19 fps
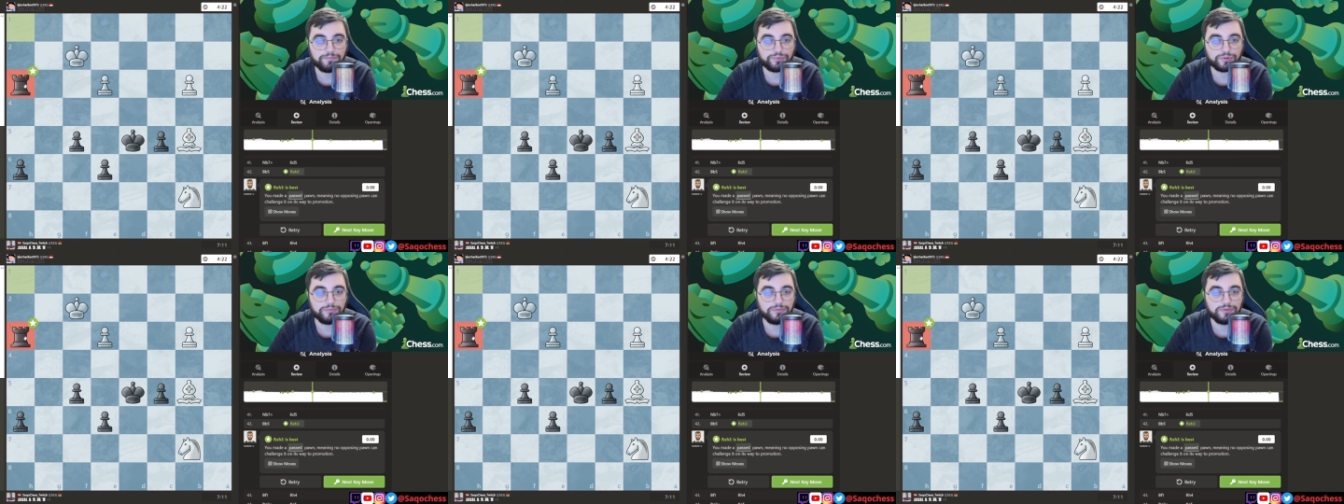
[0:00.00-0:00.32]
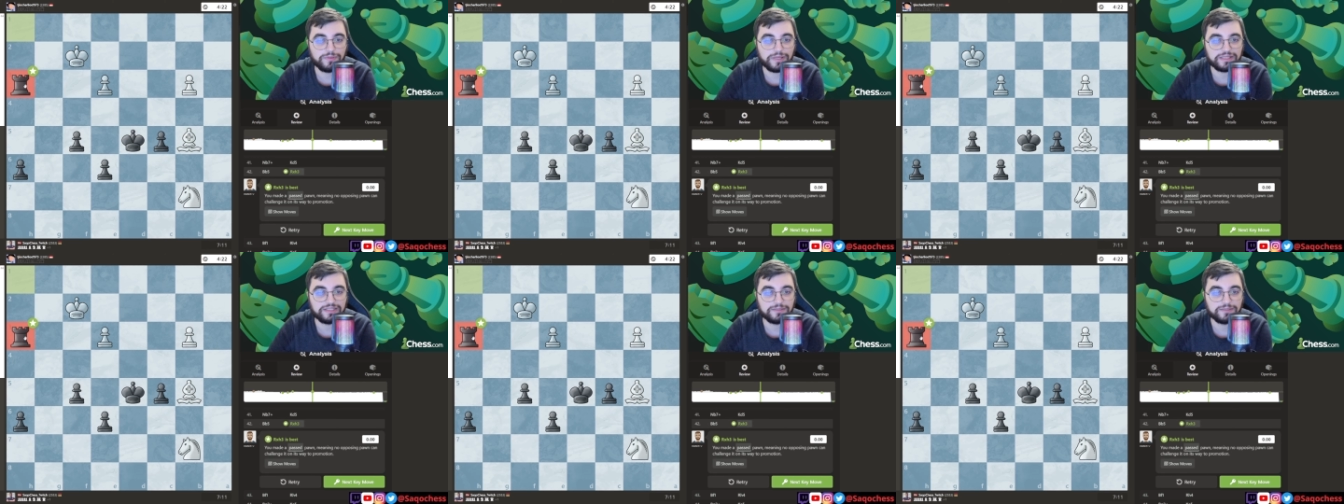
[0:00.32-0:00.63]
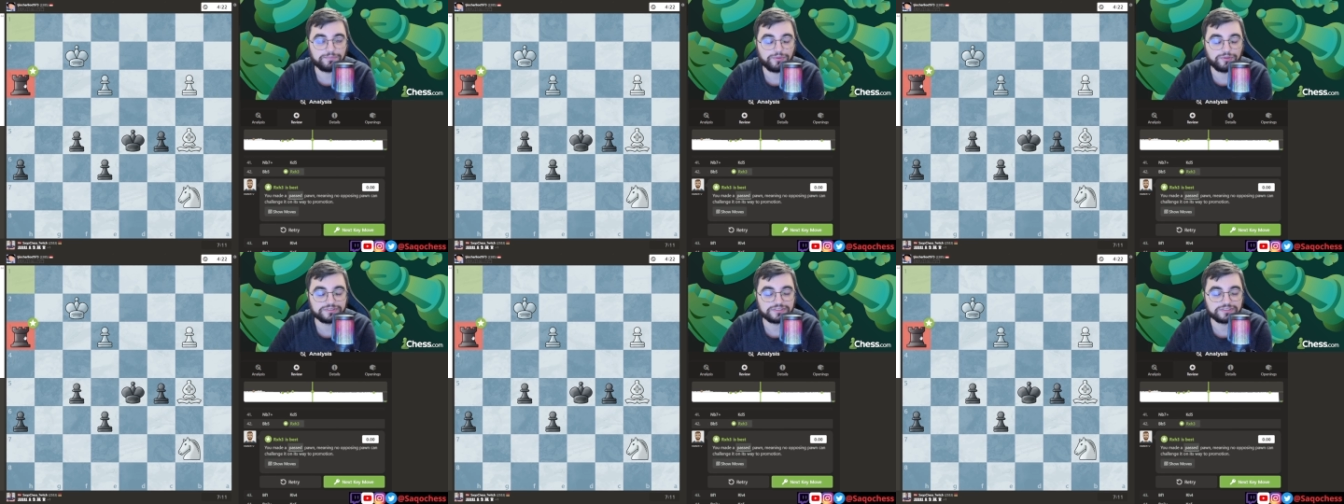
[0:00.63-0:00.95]
problematic
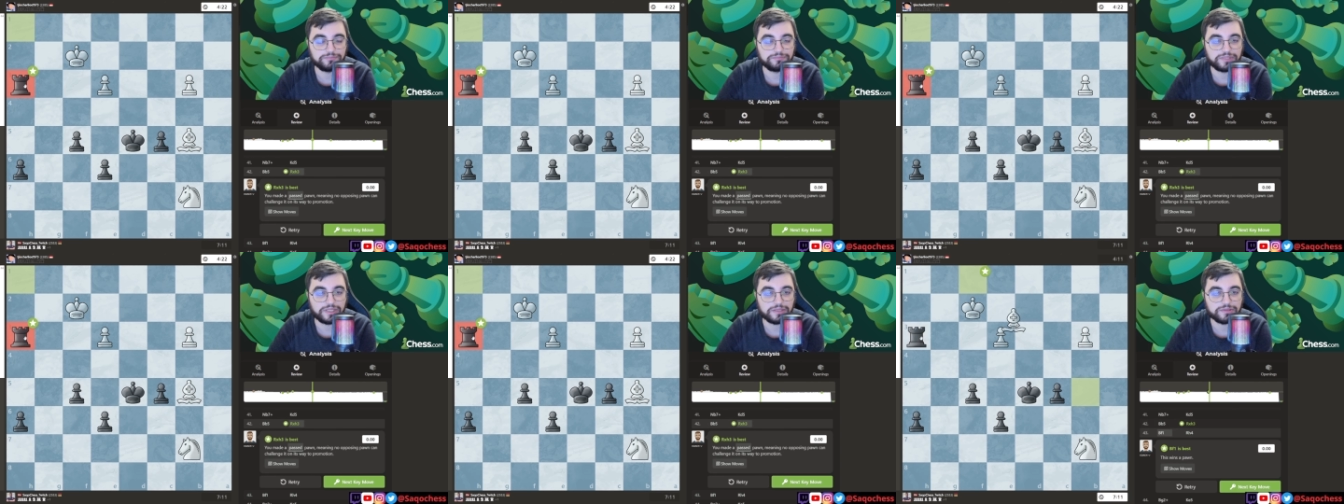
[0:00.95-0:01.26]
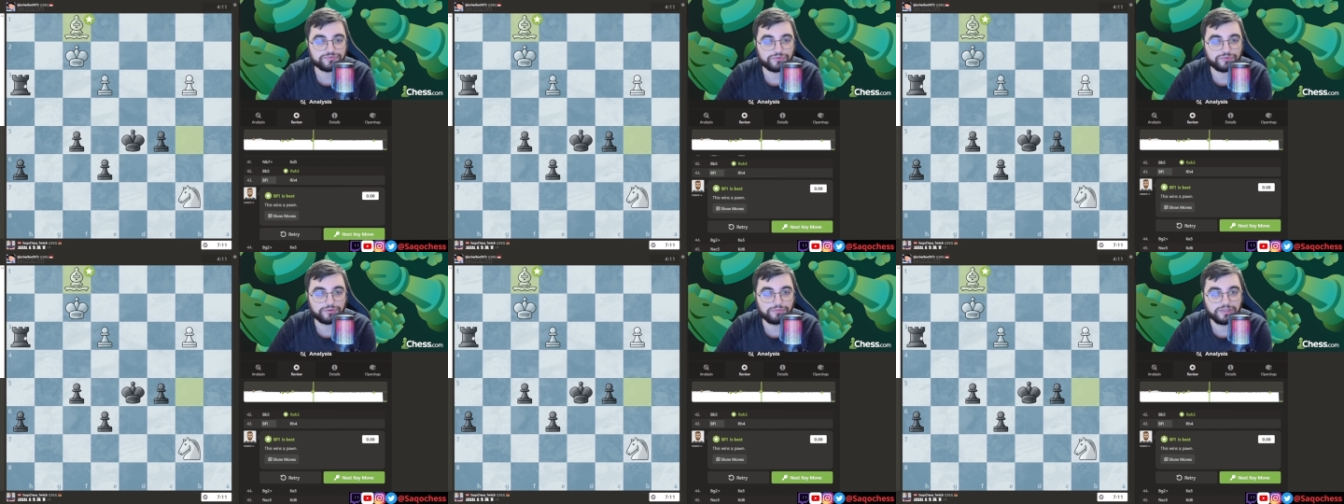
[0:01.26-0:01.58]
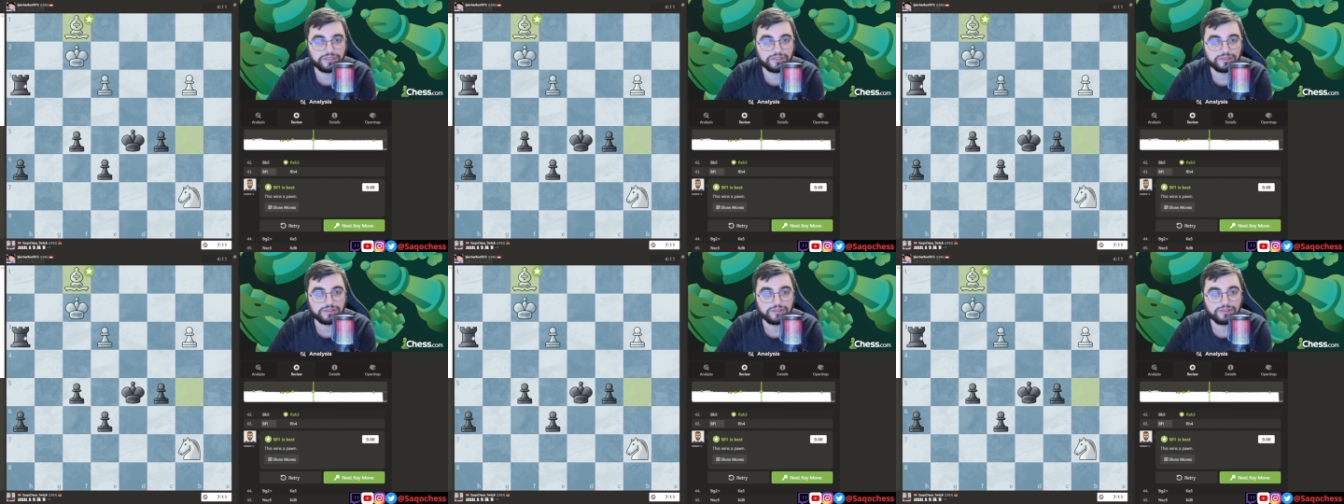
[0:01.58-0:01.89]
pawn sometimes for
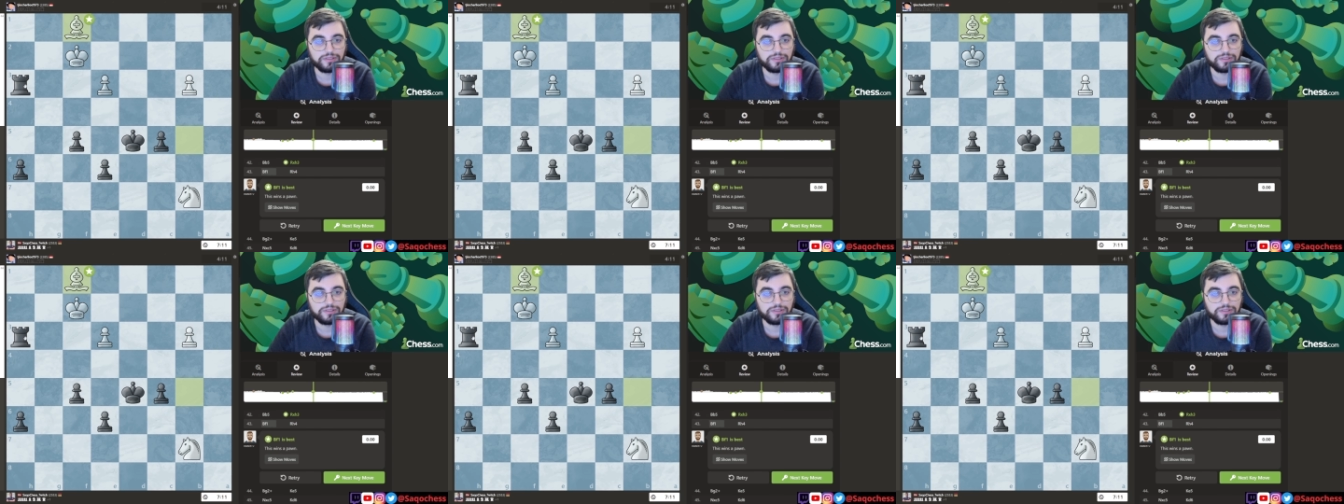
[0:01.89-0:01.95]
me.